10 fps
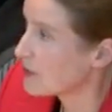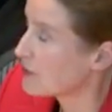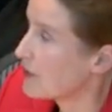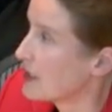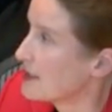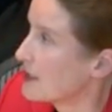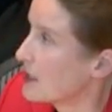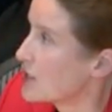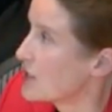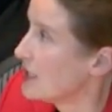of the
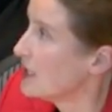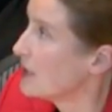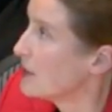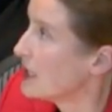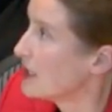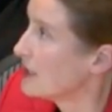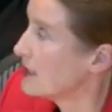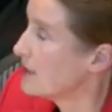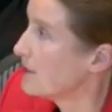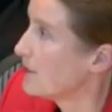France-Argentina
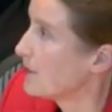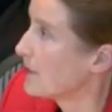BIT.